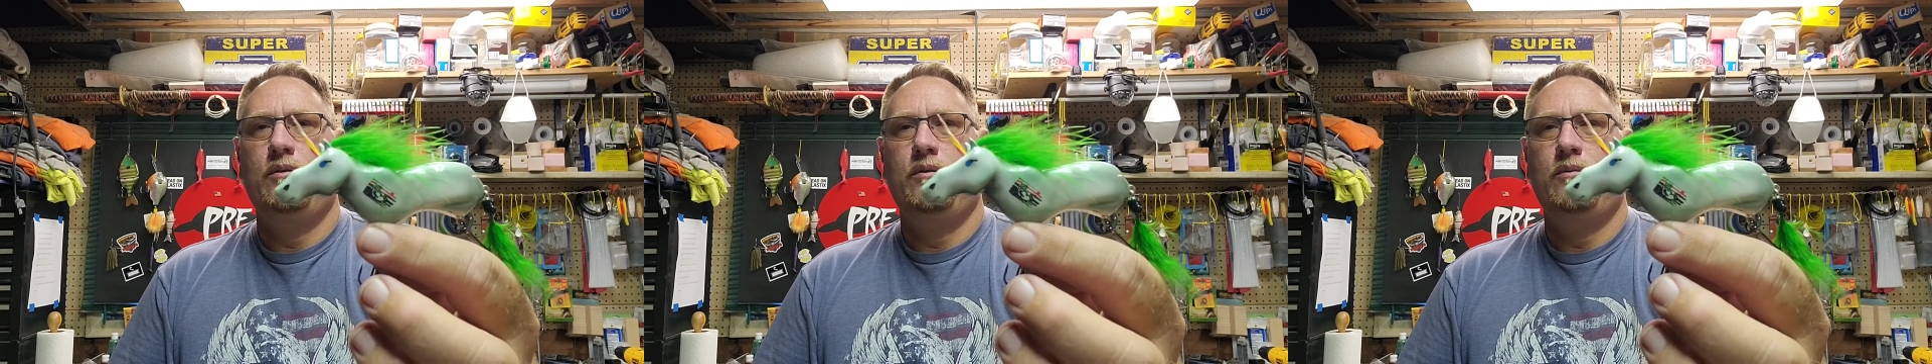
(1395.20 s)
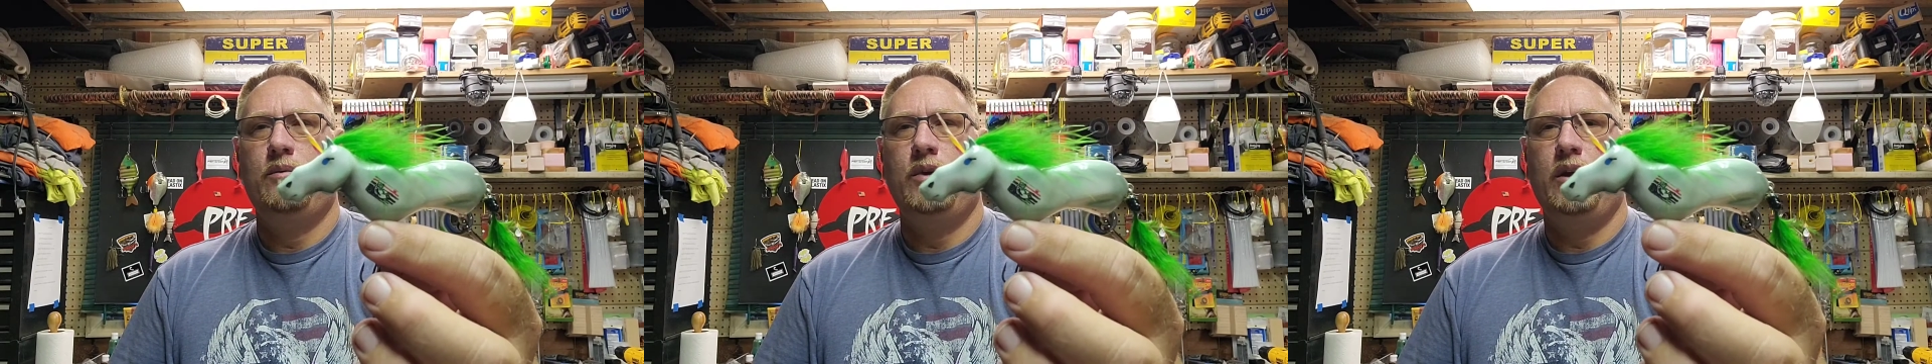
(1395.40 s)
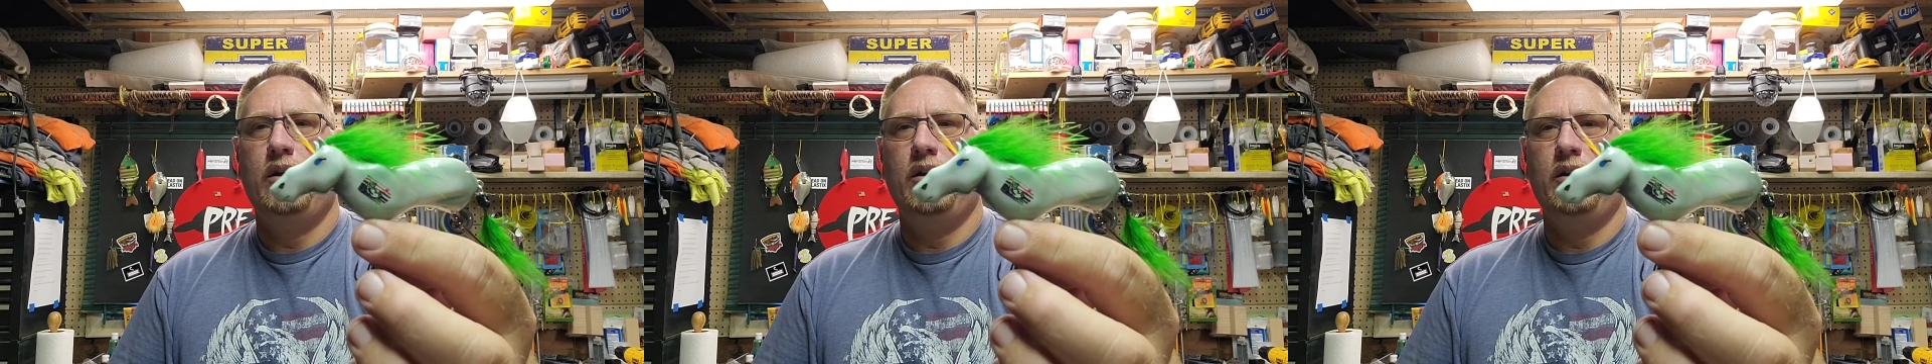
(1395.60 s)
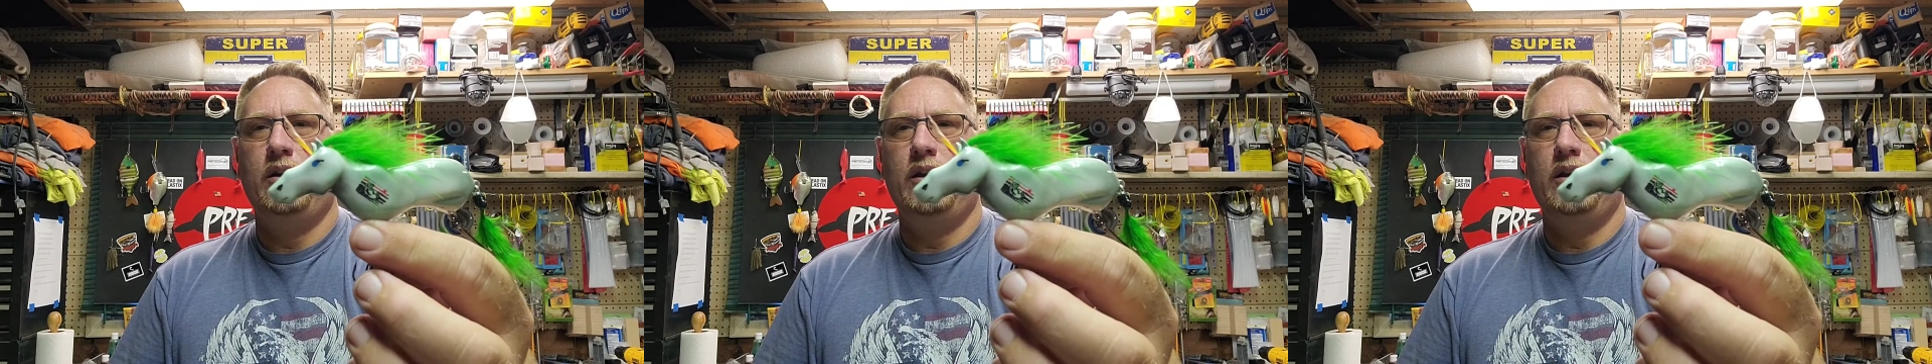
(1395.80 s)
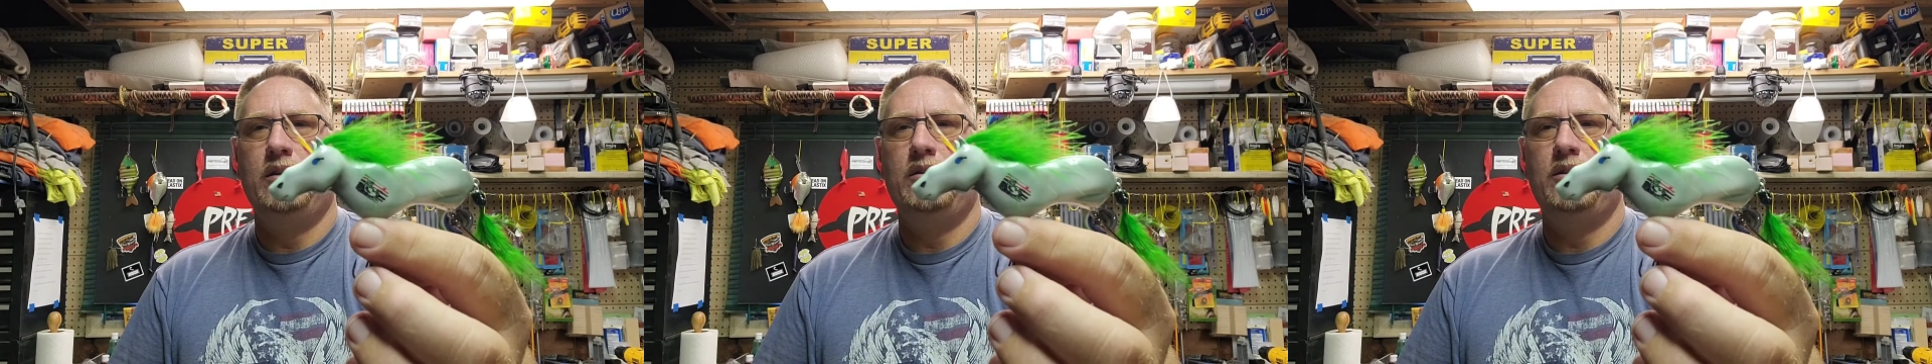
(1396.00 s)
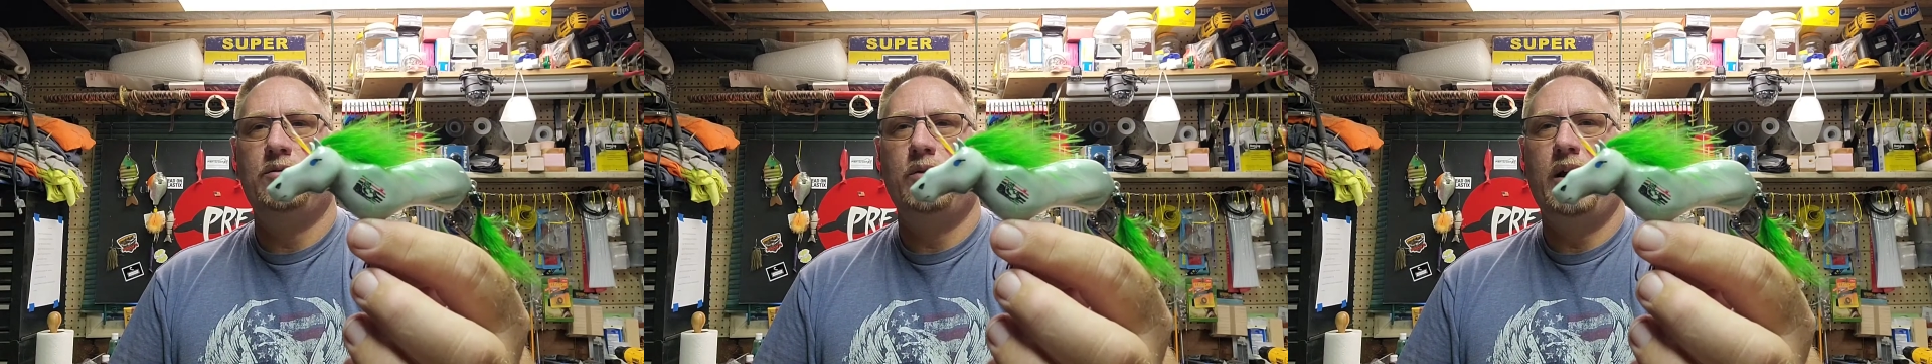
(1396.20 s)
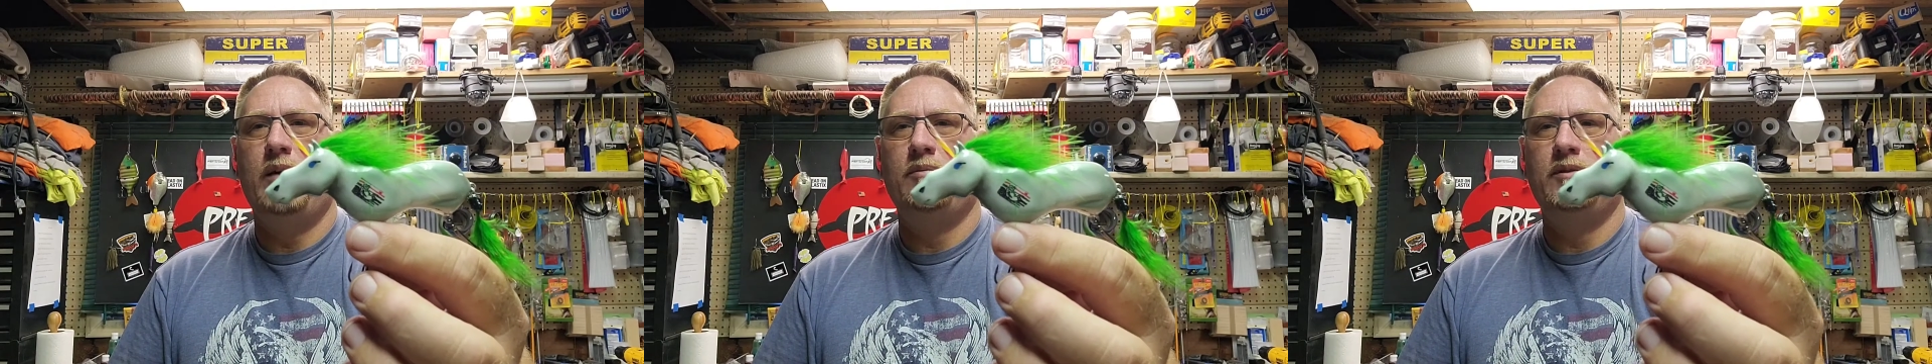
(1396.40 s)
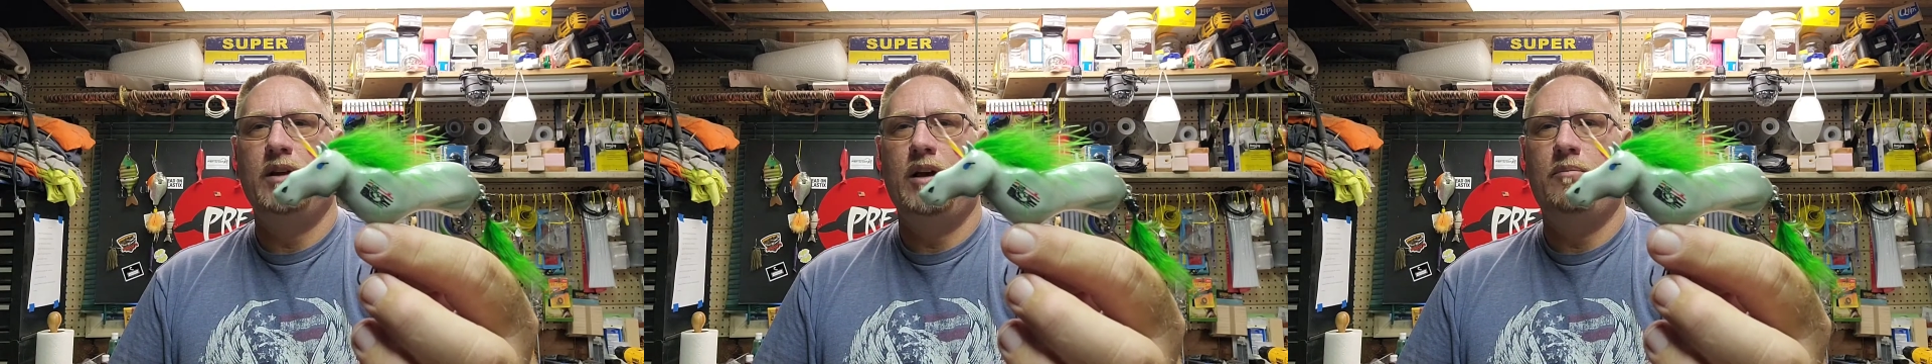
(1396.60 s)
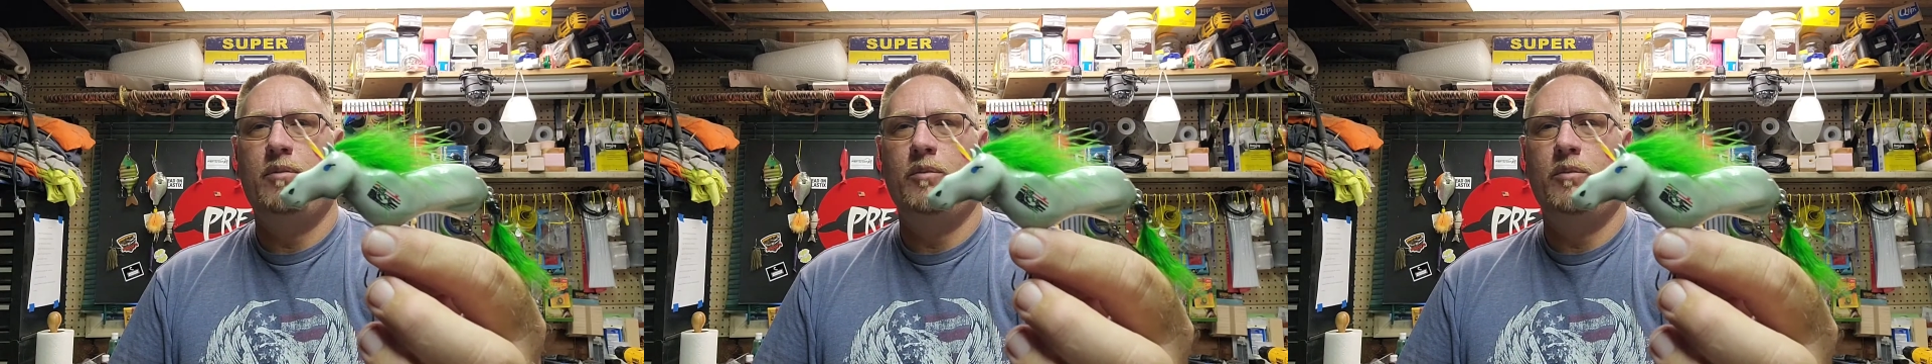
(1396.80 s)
We are going to get this wrapped up,